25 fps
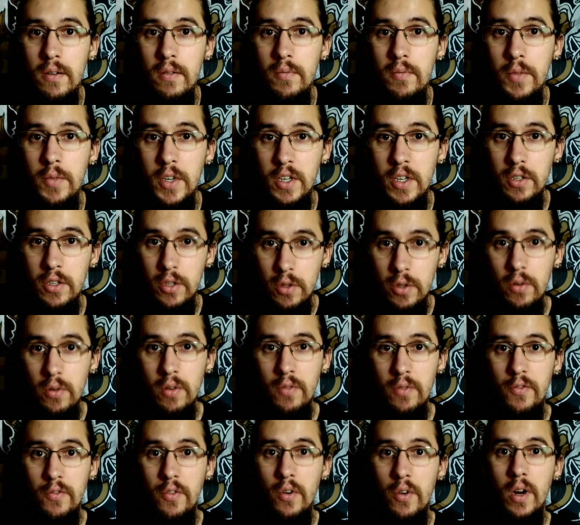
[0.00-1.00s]
Because look,
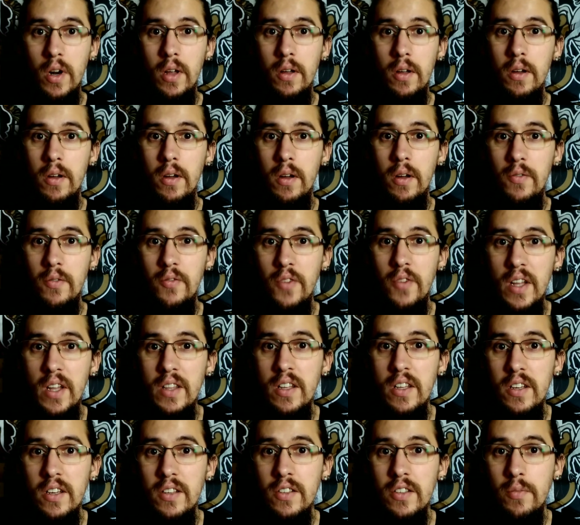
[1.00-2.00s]
for a, friend
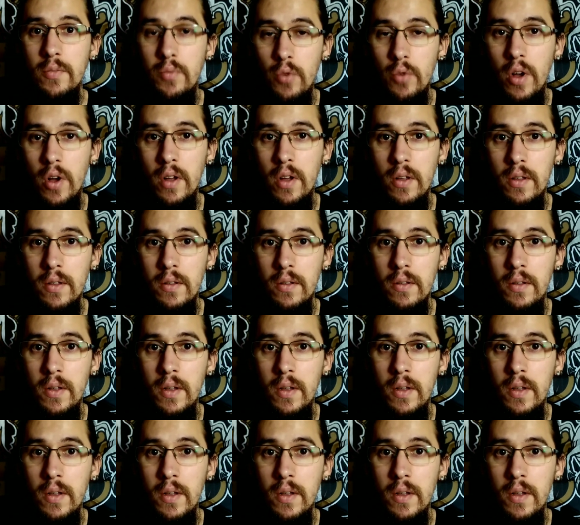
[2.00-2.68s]
that is abroad,